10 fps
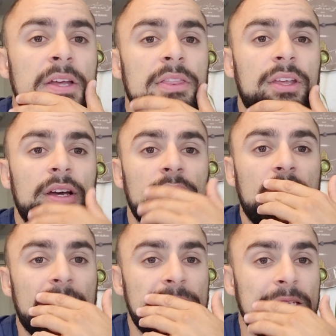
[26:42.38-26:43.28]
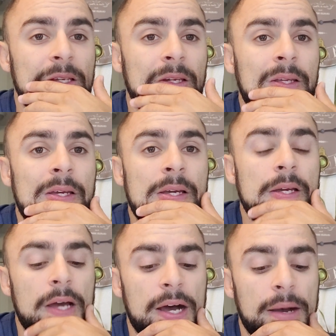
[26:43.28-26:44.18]
the vaccine
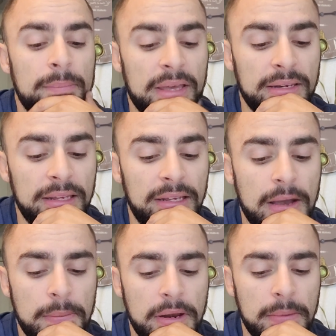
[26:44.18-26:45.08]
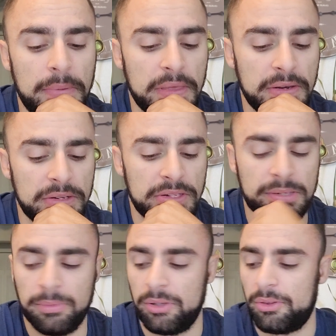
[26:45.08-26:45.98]
mandate coming up, and then just
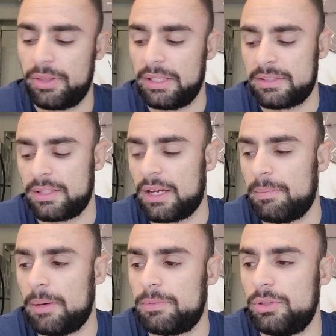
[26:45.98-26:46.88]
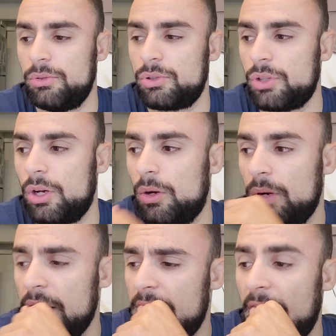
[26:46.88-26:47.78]
some little things that I'm up to. So
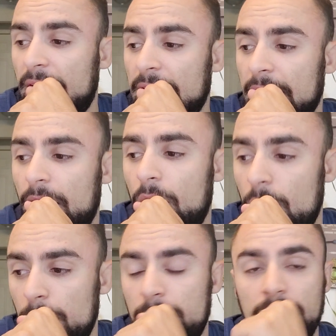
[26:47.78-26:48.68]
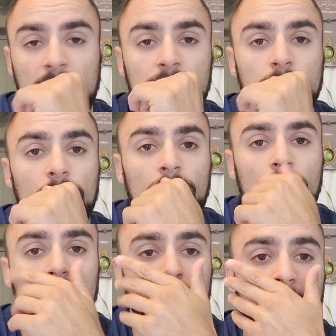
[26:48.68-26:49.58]
again, I hope that you are
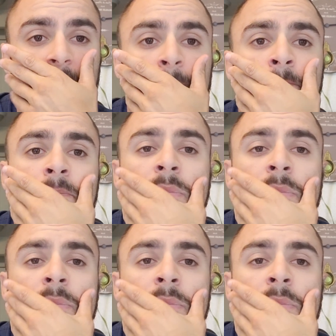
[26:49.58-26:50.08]
all well,